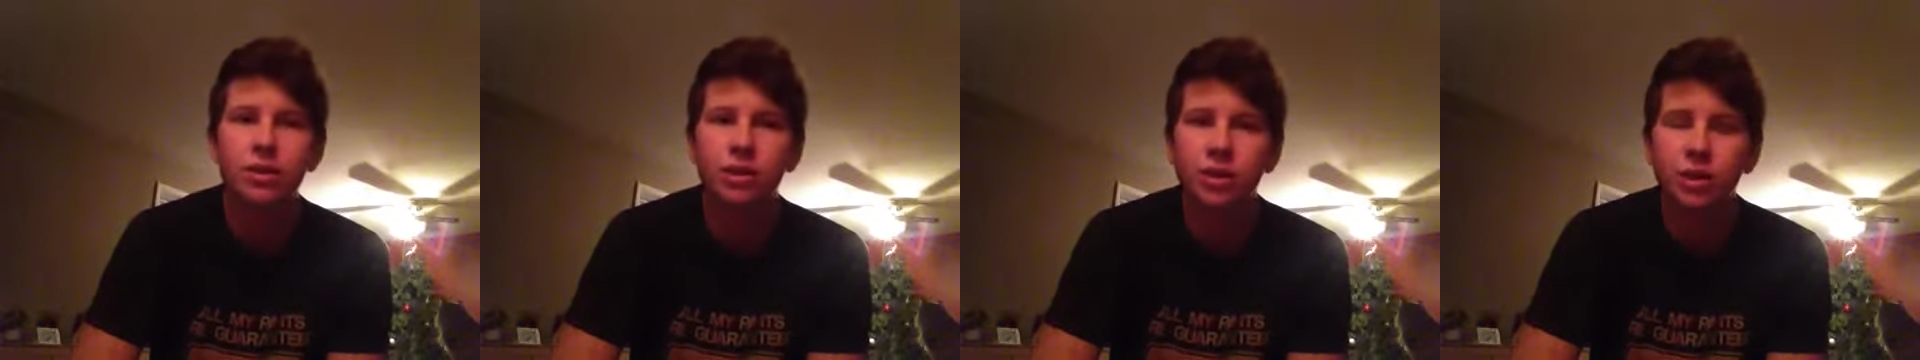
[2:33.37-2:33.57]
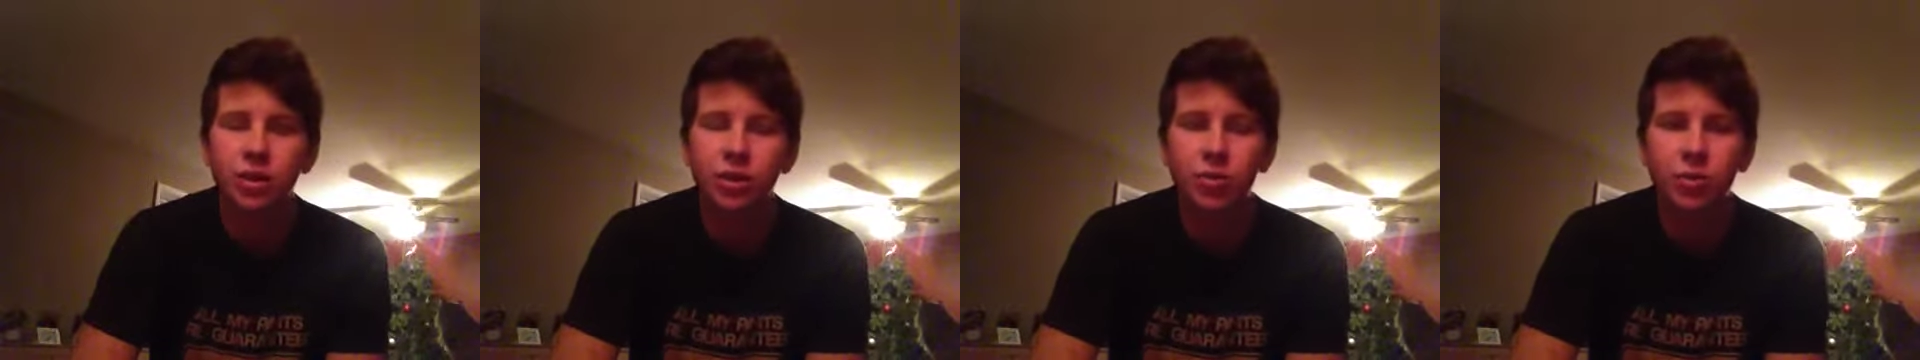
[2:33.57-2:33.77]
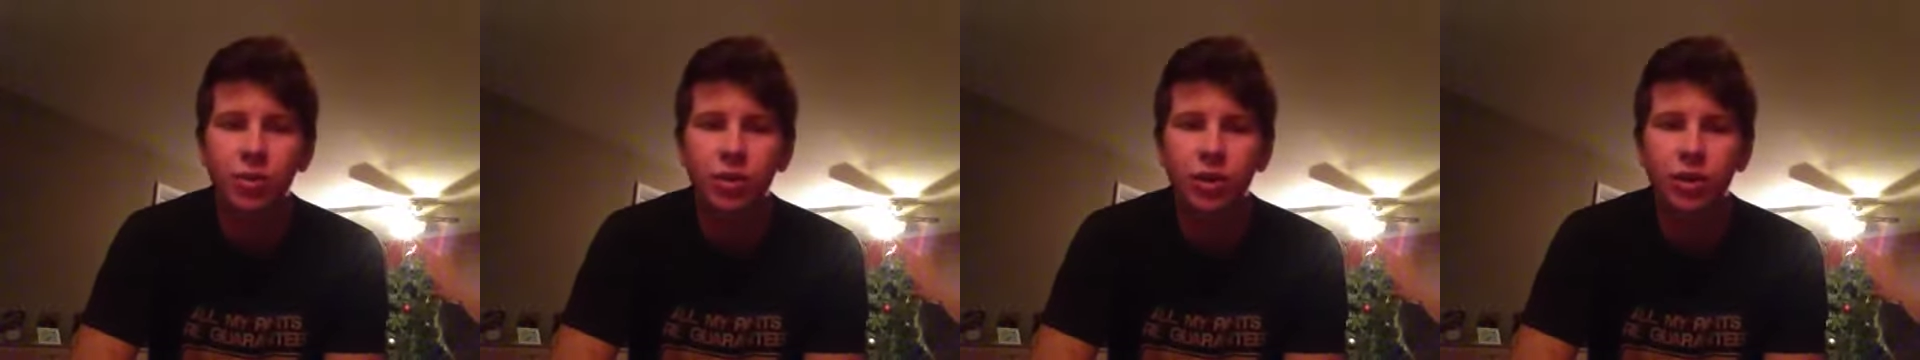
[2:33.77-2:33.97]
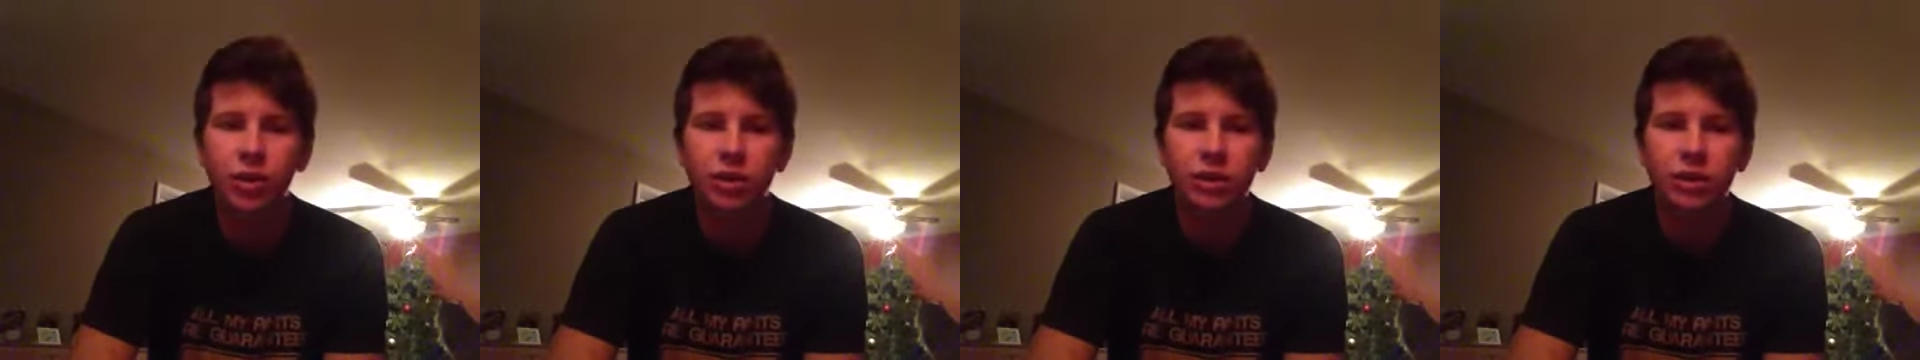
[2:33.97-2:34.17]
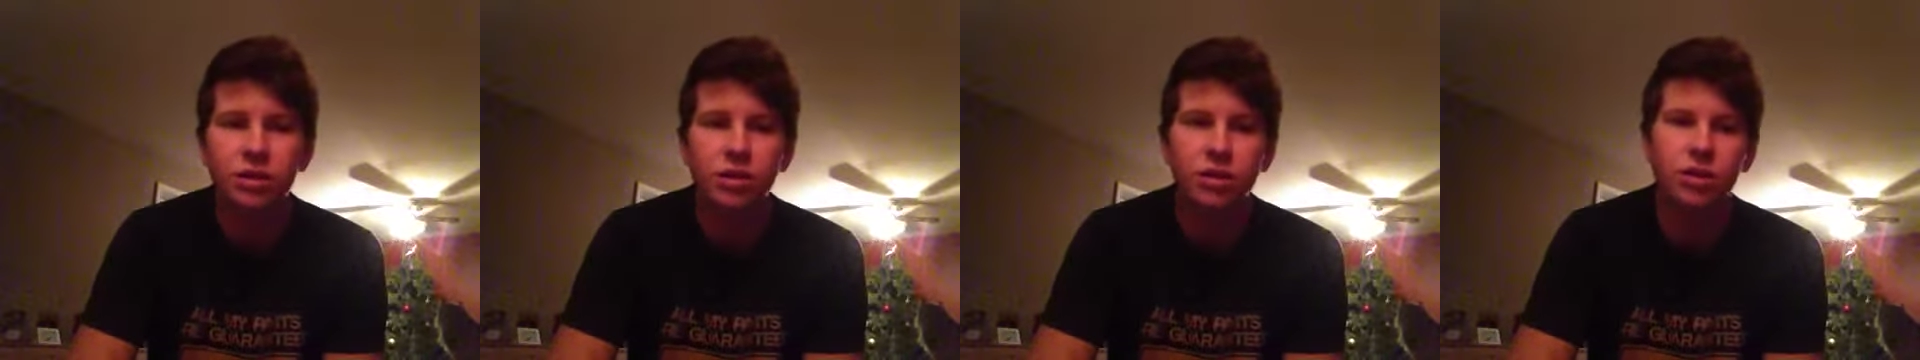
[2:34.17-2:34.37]
later part
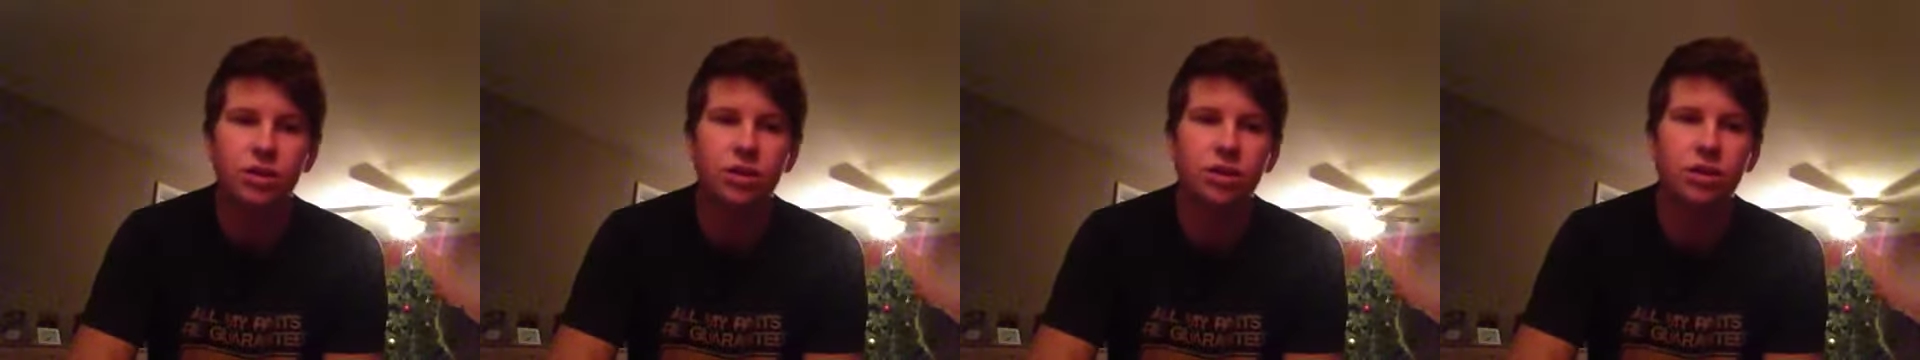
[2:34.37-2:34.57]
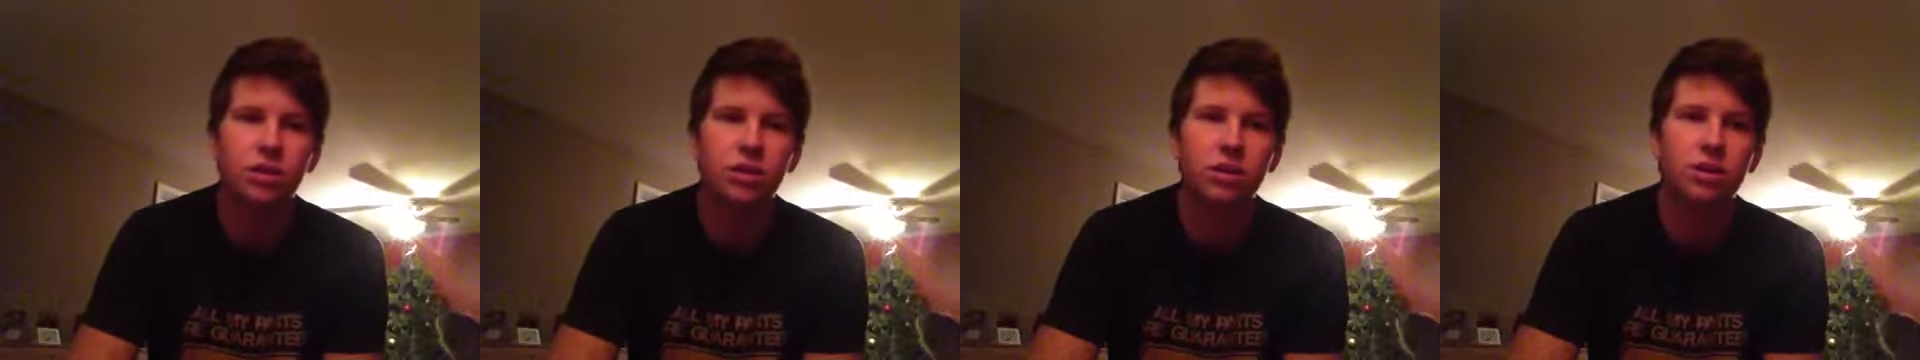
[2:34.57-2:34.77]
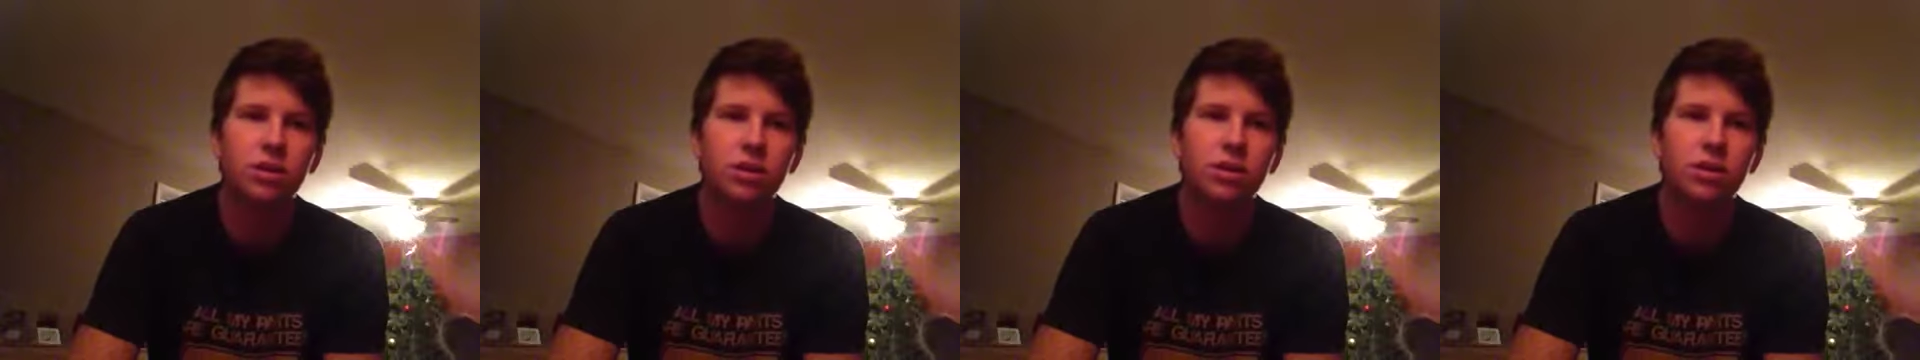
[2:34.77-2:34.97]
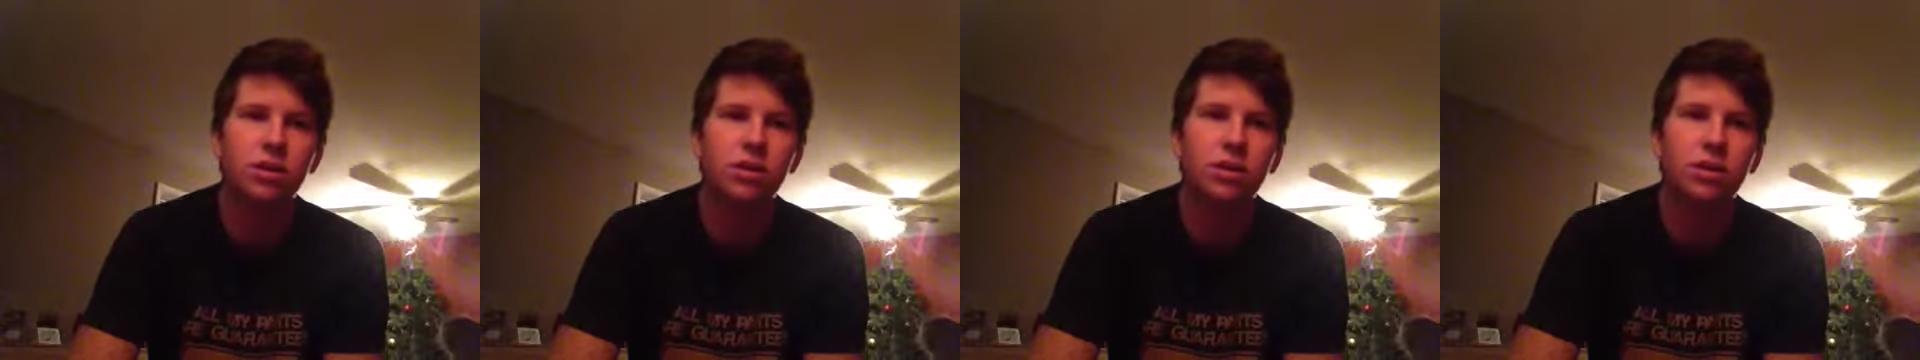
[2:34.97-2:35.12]
in the song